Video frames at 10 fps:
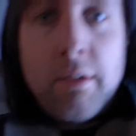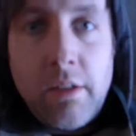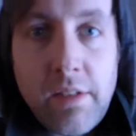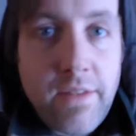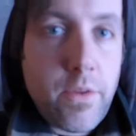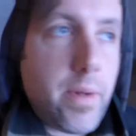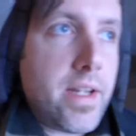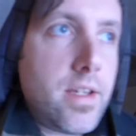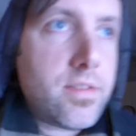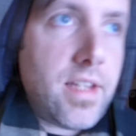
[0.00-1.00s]
going to leave the
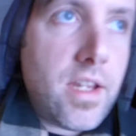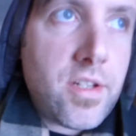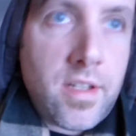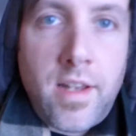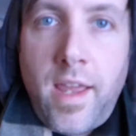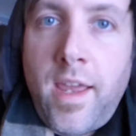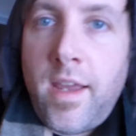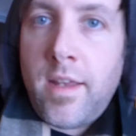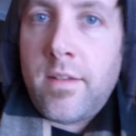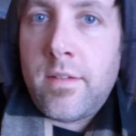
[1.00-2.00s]
radio station
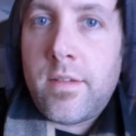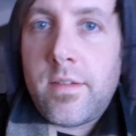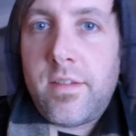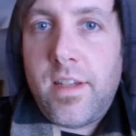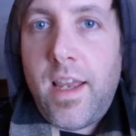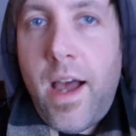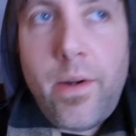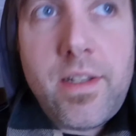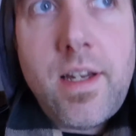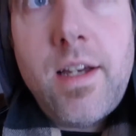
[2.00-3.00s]
and see how
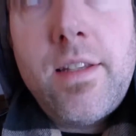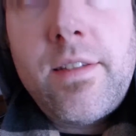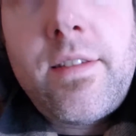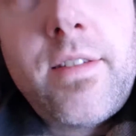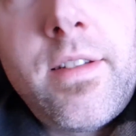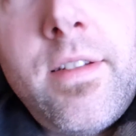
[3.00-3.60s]
it does